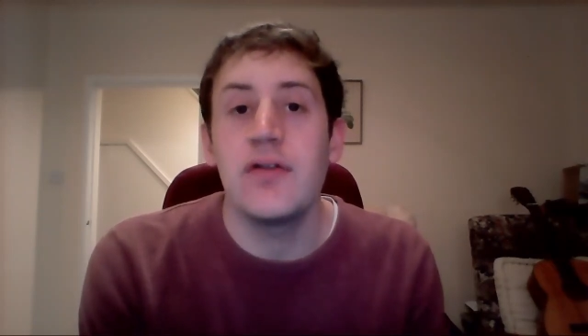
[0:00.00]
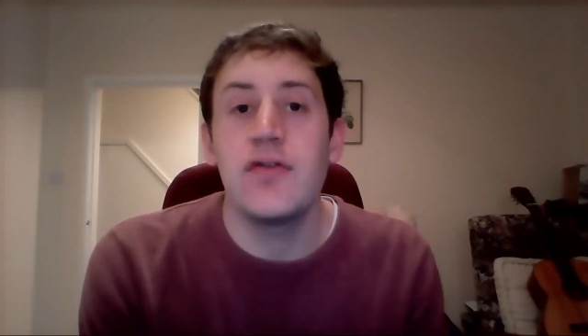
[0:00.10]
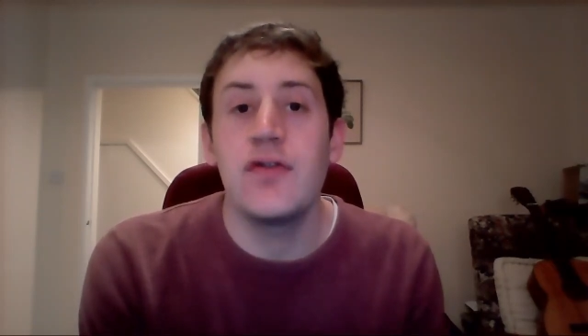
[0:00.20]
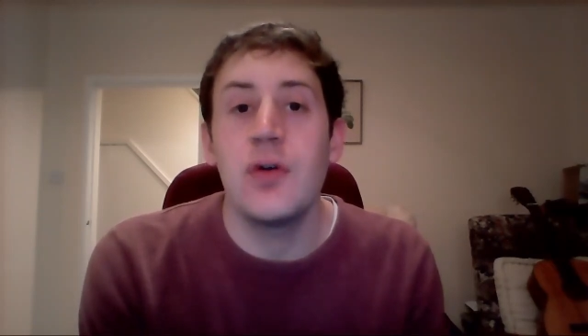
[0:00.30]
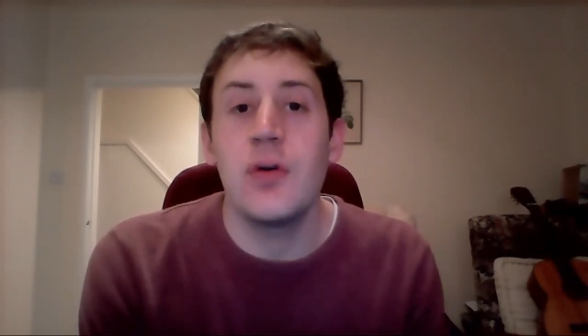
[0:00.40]

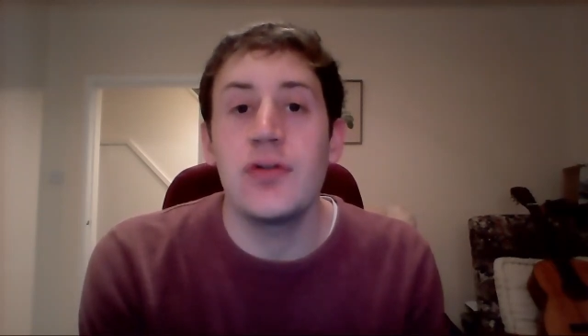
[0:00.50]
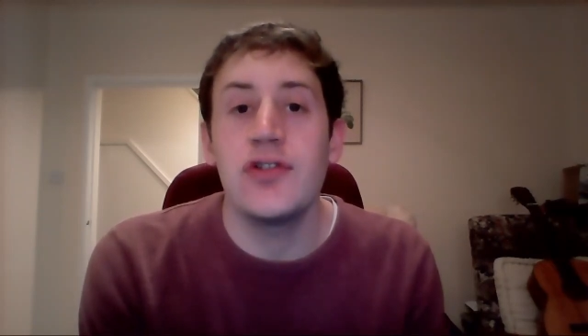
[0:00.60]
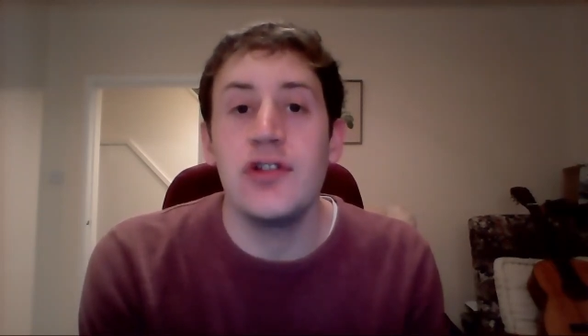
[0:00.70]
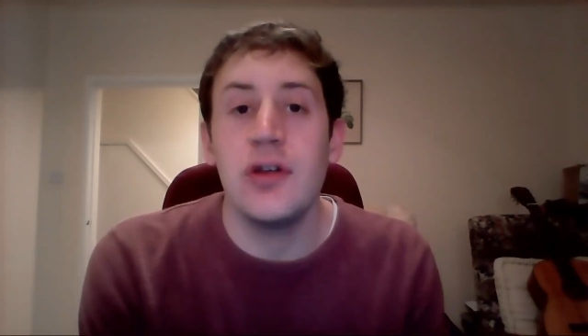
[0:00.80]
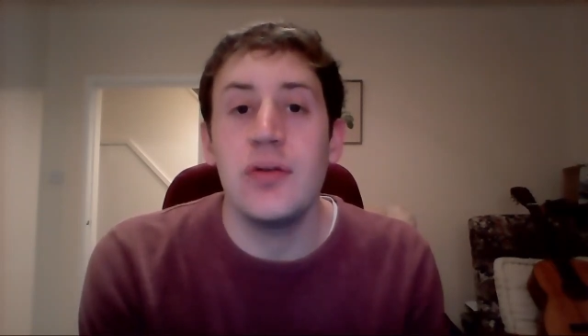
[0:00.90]
for
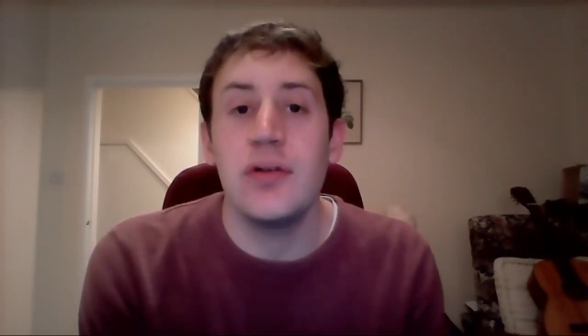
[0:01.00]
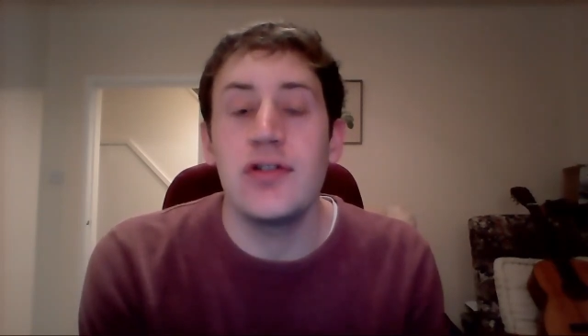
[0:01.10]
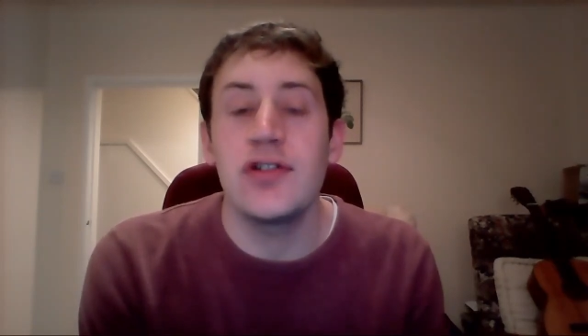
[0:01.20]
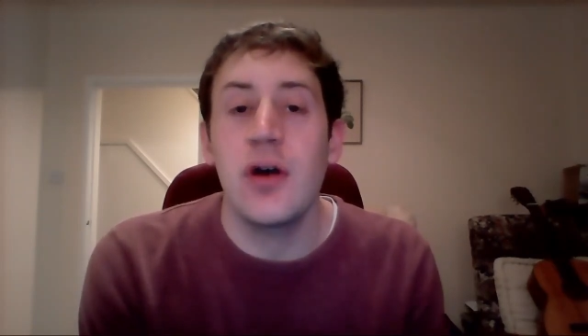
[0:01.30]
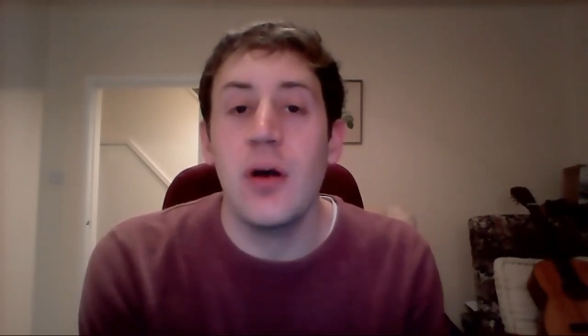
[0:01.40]

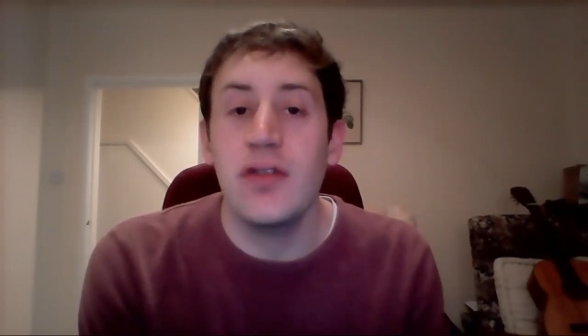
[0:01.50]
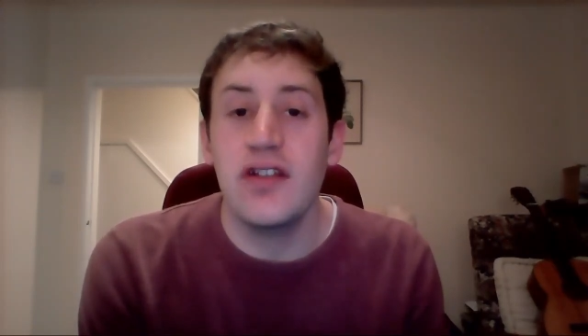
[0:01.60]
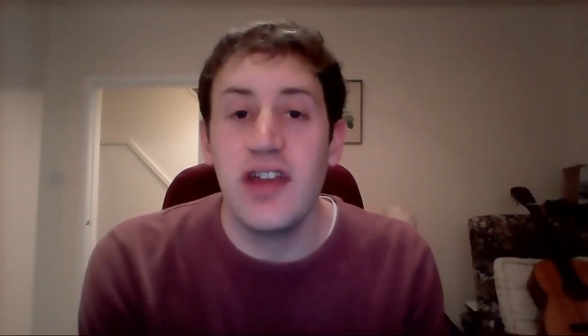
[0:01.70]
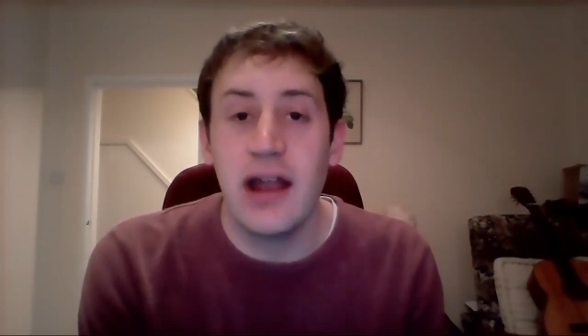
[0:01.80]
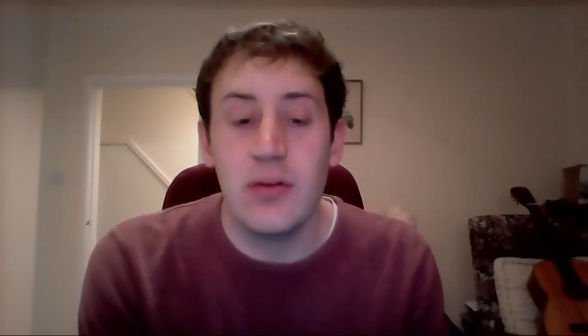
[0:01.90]
students on the
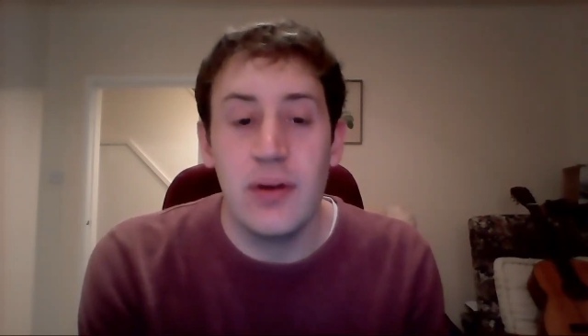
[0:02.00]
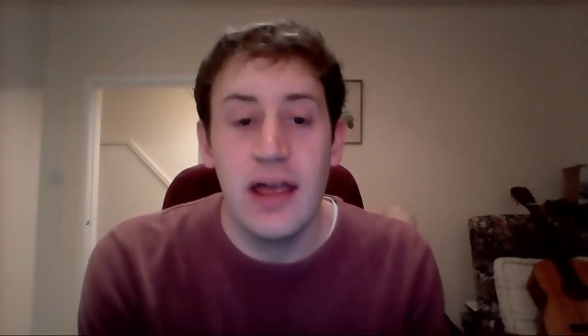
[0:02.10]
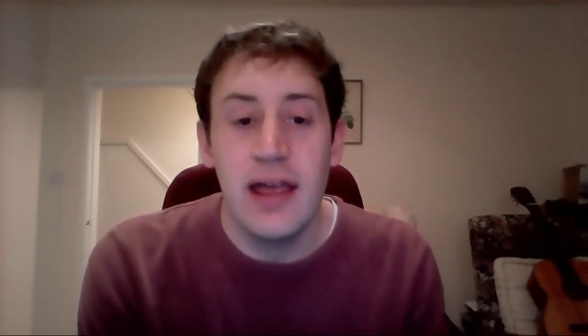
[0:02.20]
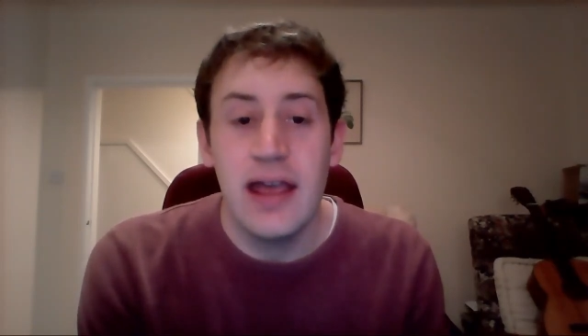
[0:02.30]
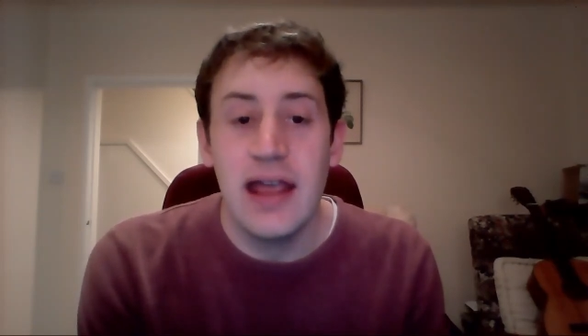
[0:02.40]
channel
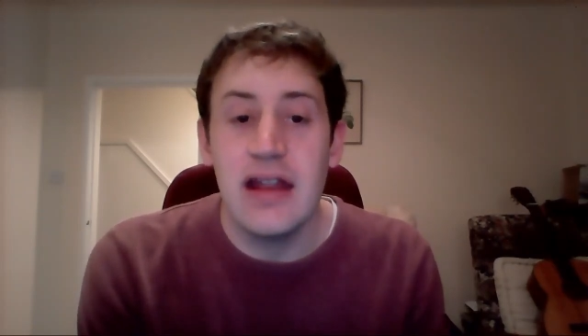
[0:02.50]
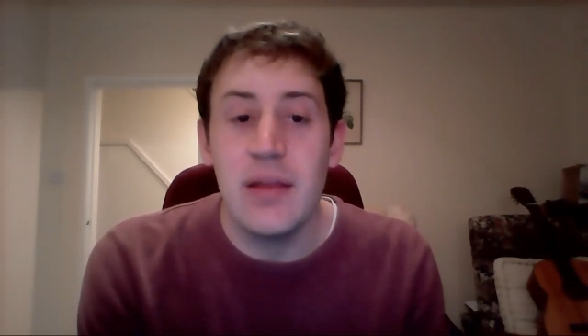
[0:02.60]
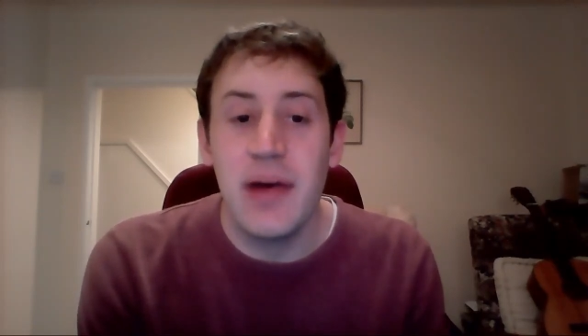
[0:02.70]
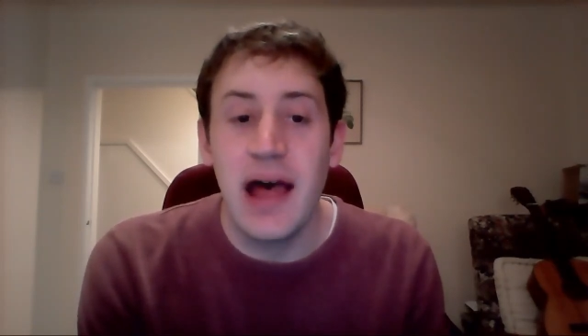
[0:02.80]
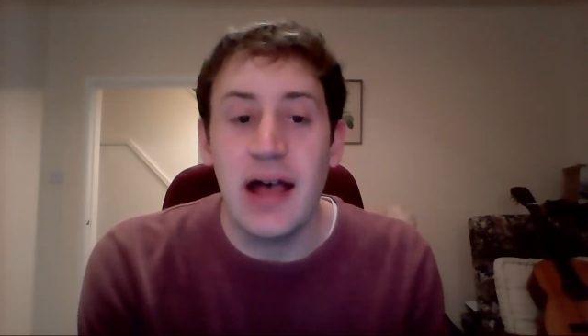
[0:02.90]
in
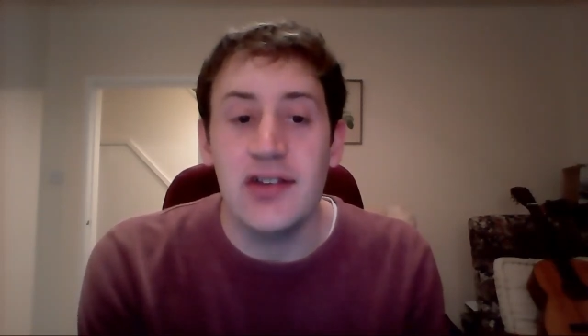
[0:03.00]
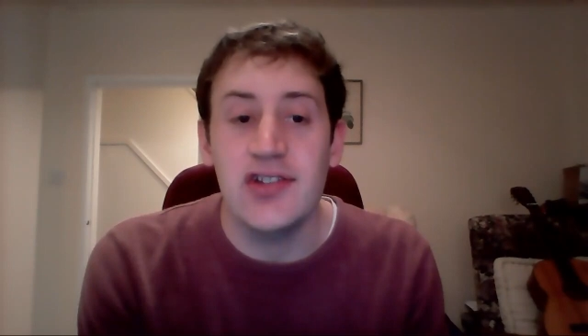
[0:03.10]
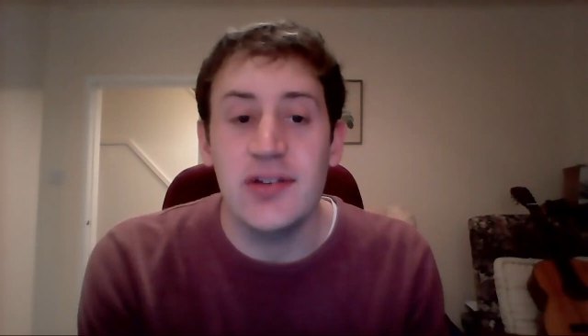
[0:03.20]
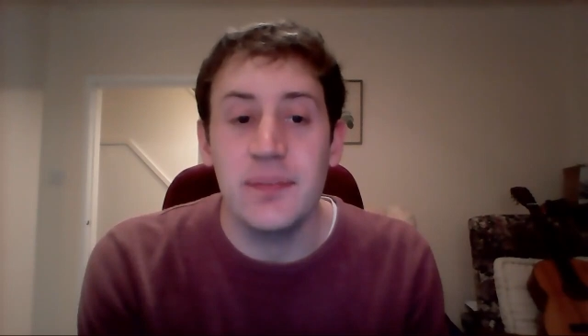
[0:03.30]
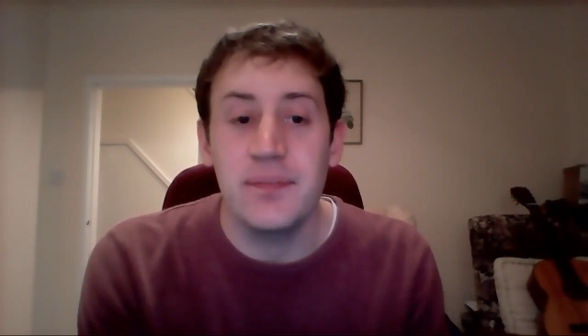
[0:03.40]
the past.